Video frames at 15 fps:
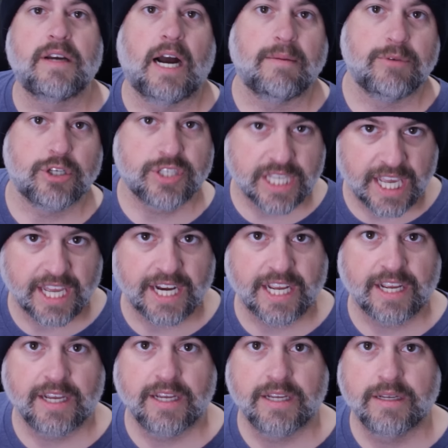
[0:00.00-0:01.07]
I'm just
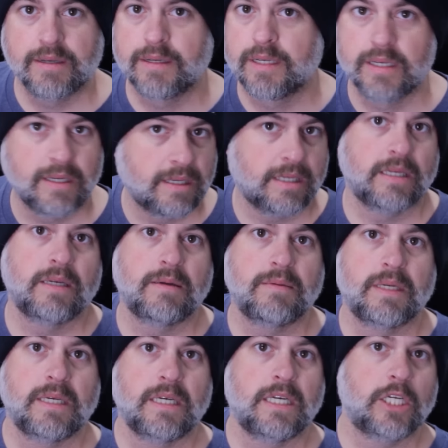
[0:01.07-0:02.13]
kidding.
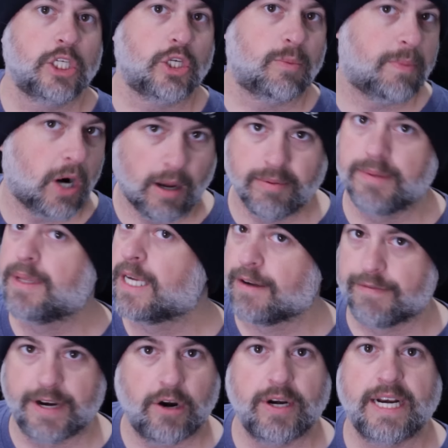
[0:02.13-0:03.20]
You're probably
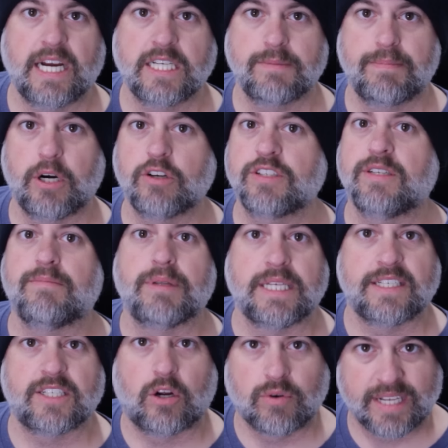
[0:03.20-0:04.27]
a very nice person.
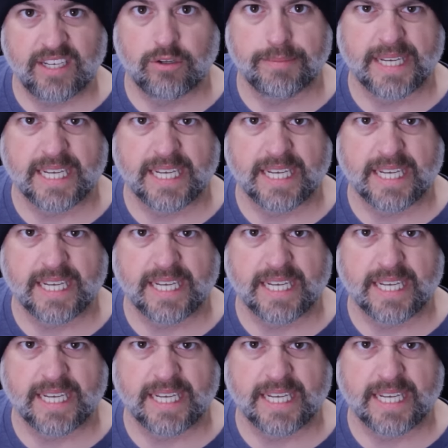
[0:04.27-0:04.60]
Please don't kill me.